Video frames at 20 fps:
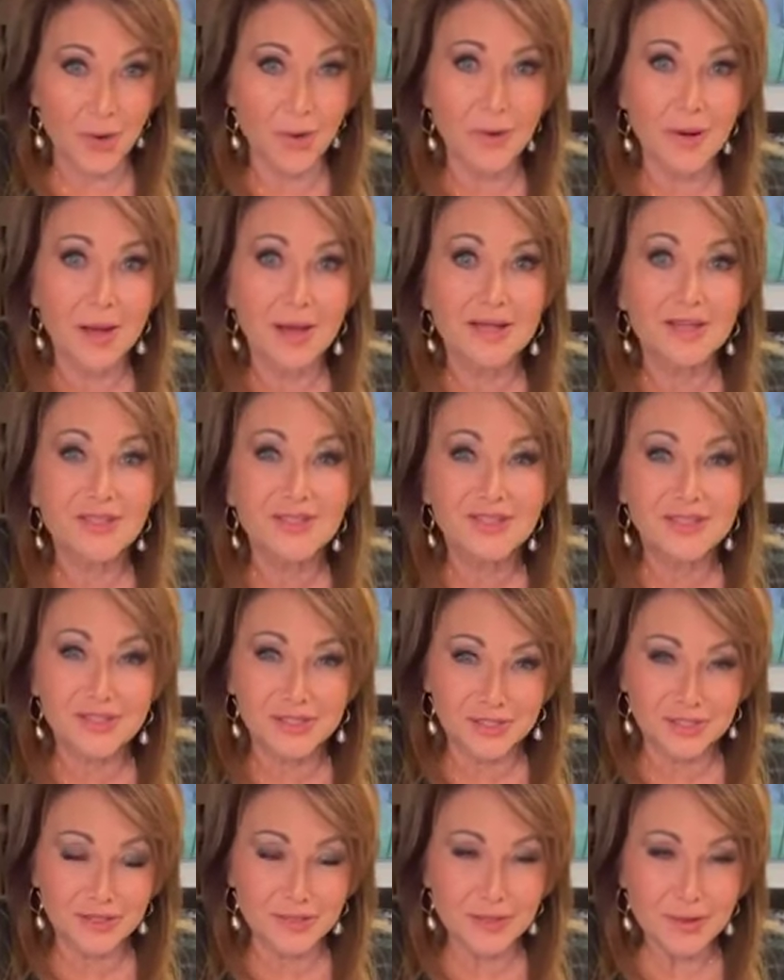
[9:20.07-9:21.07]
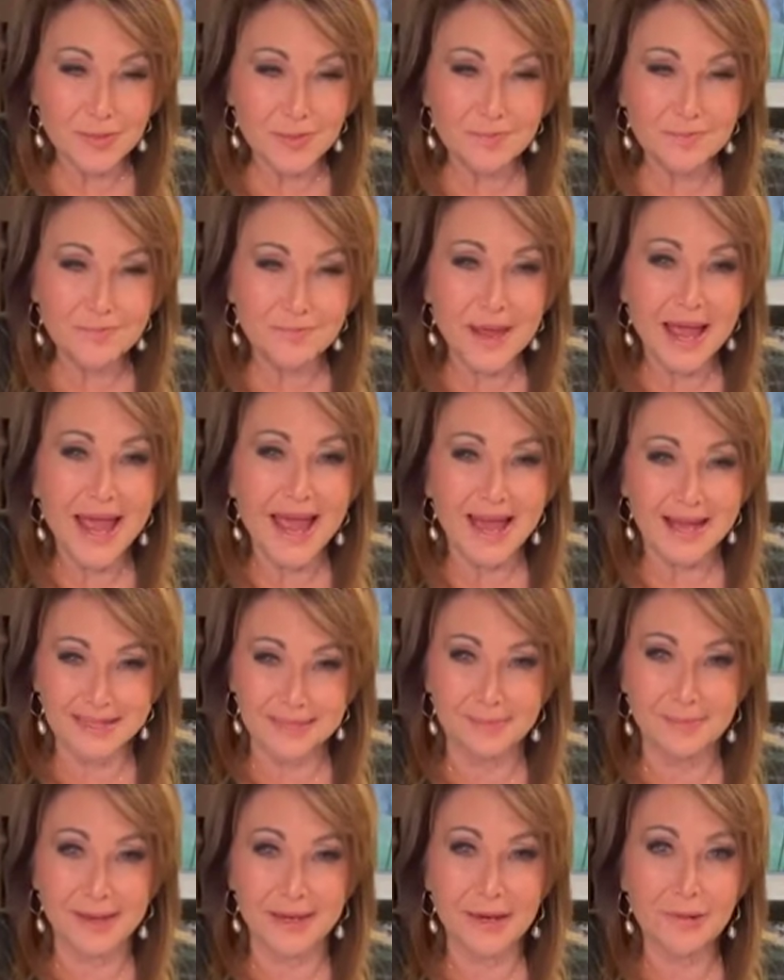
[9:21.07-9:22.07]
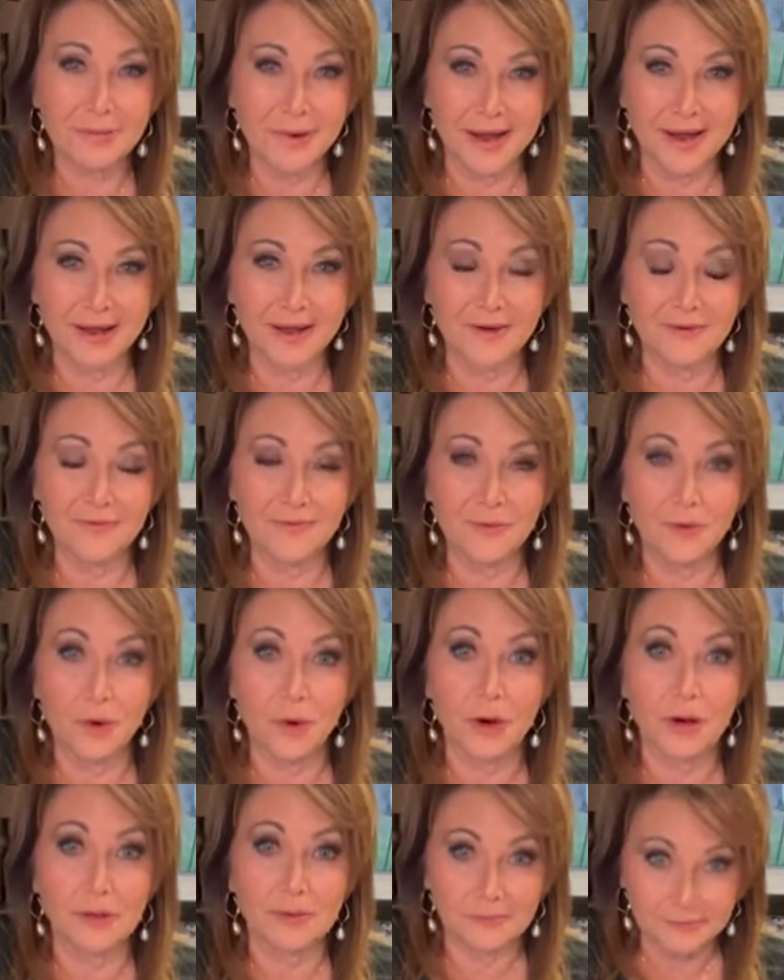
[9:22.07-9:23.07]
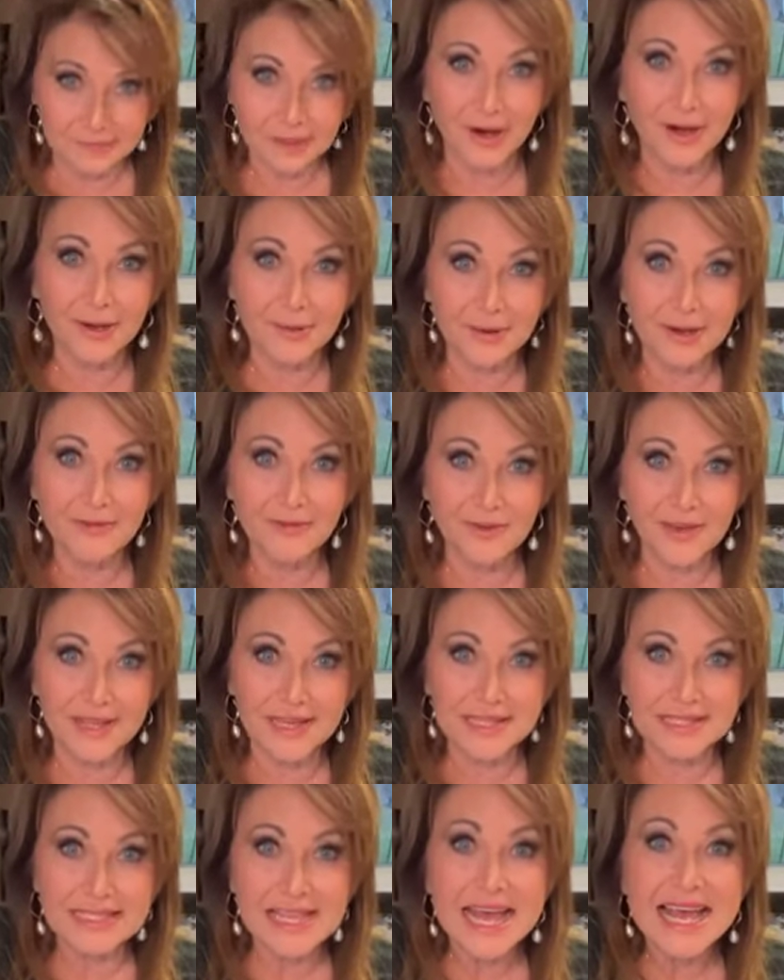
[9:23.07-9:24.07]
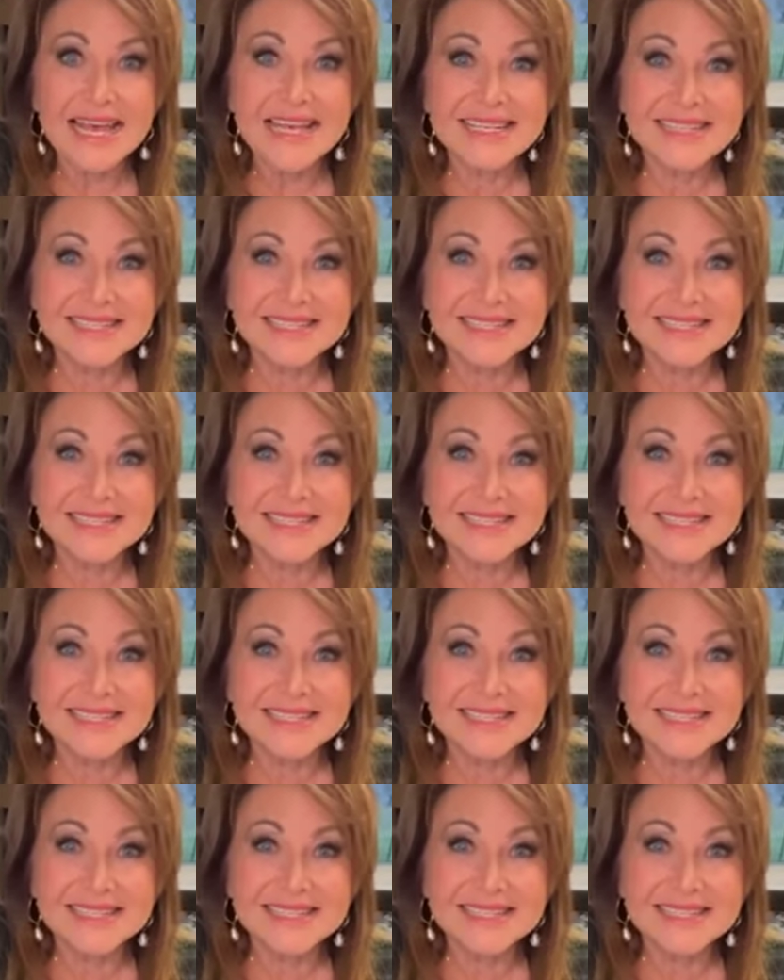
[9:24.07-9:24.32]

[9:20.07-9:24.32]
you know, soup has been around for, are you ready for this?